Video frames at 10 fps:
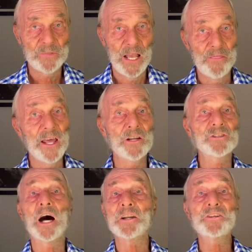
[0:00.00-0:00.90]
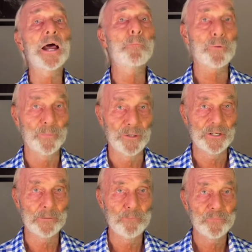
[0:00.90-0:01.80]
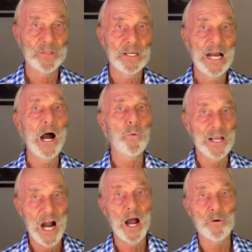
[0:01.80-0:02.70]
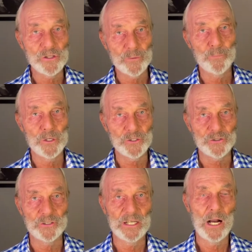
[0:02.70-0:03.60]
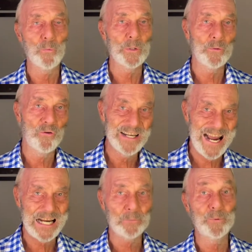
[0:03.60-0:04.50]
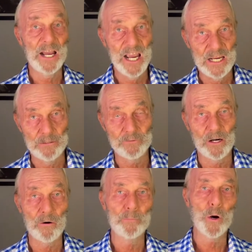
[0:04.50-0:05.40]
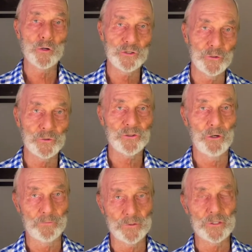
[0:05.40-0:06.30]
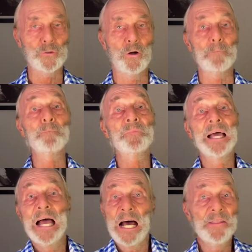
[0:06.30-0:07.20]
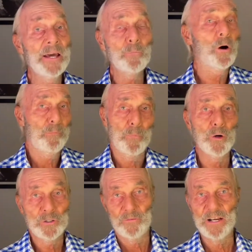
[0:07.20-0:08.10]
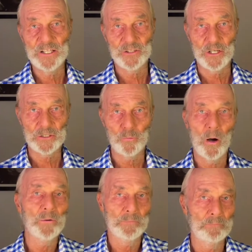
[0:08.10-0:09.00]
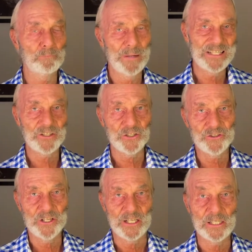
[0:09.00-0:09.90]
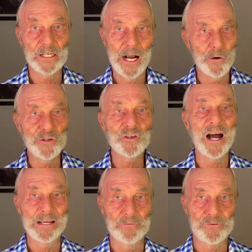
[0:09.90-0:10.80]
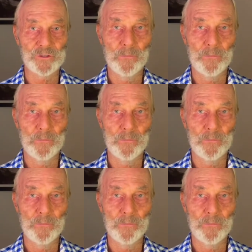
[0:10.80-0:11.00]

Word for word: Then as our temperament, how we are as a person, how we react, behave, our emotional self, and so on. And then what motivates us, what makes us tick, our drives.